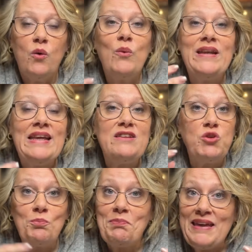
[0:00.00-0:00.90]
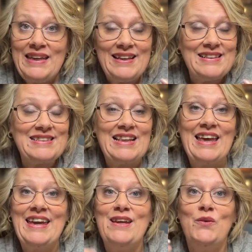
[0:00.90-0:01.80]
We need to be His
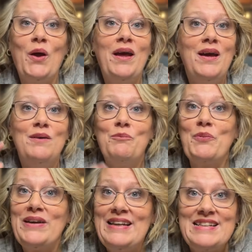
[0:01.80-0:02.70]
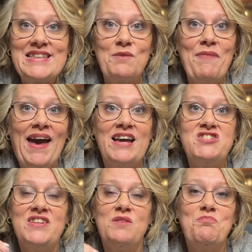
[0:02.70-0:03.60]
light, bring His
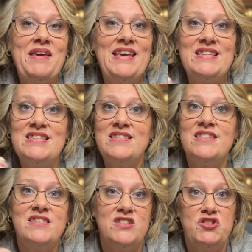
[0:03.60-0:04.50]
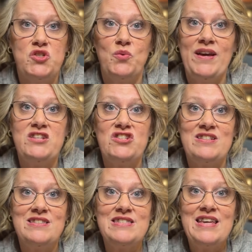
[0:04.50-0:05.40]
compassion and peace into
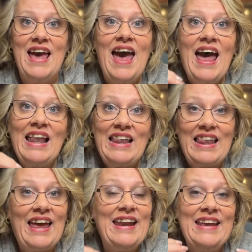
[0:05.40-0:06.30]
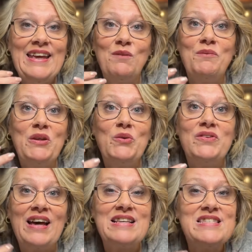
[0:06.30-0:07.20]
situations. Let Him use
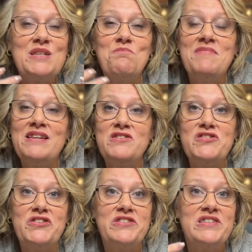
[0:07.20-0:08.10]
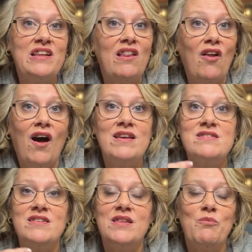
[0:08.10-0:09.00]
us to minister to the lost
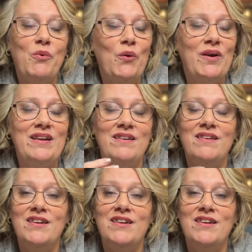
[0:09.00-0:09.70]
and the broken and